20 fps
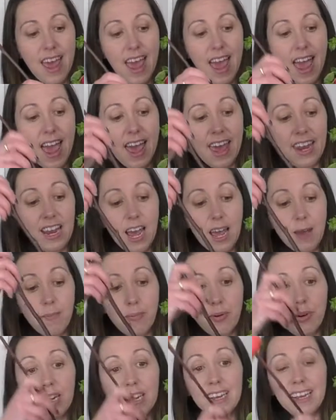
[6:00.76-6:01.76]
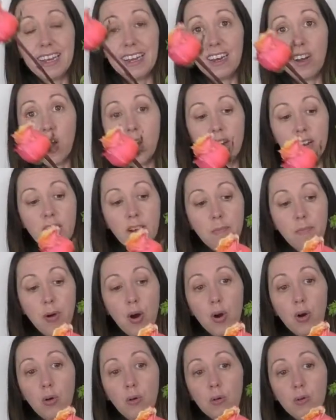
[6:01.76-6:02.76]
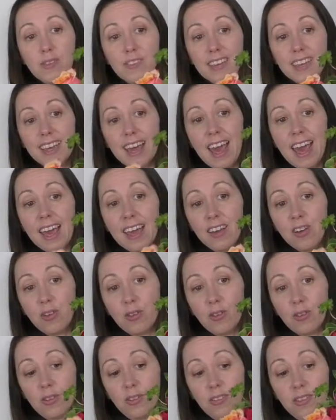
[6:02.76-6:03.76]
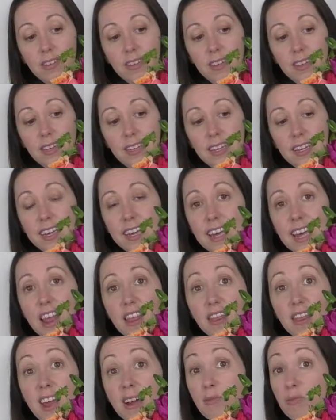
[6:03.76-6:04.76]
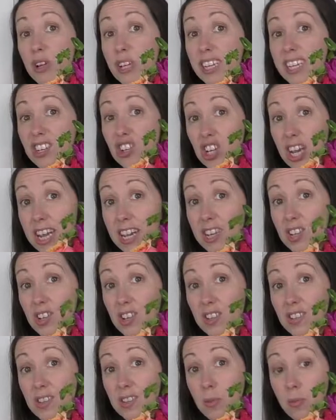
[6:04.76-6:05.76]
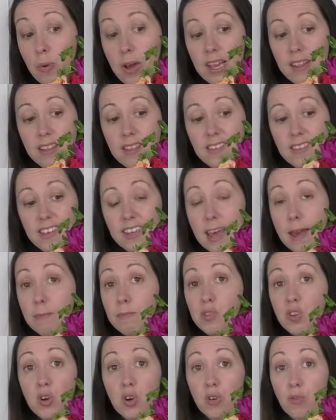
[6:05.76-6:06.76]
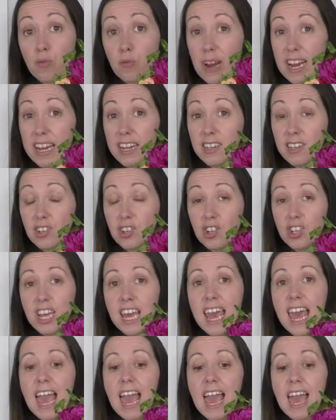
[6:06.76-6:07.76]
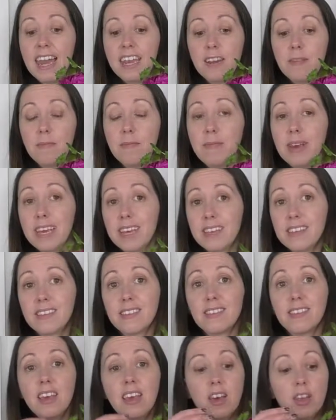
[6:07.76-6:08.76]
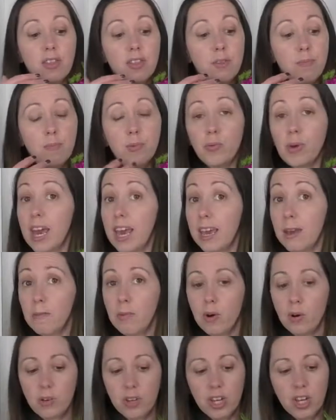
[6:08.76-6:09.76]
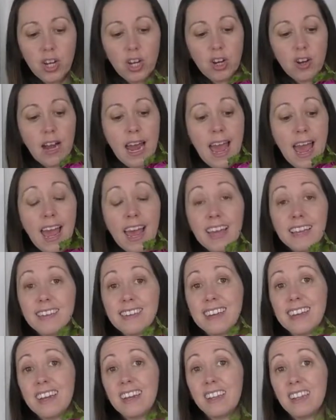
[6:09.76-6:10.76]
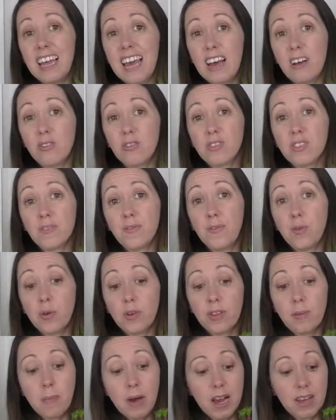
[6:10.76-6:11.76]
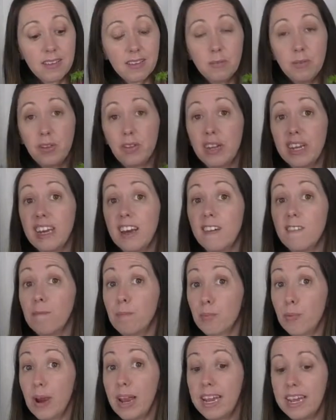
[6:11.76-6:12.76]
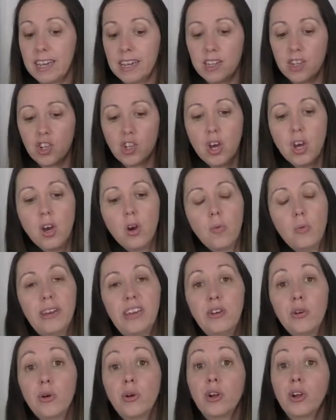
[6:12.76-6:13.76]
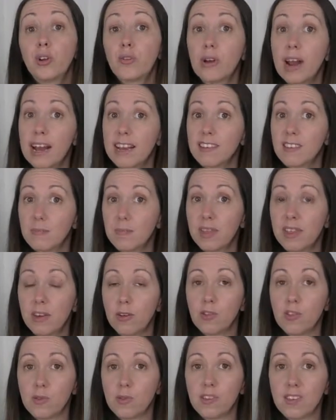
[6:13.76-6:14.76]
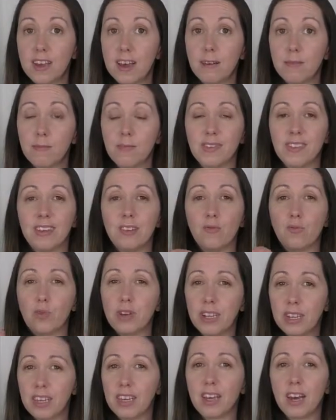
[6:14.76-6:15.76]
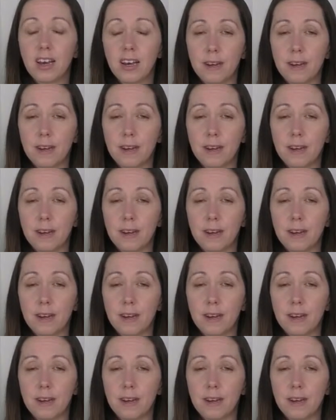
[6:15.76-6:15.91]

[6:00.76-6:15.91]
and I put it in on an opposing angle, that really changes the way the stems are arranged, and it makes the bouquet bulkier, and it allows for the possibility of breakage. When you go to grasp those stems and really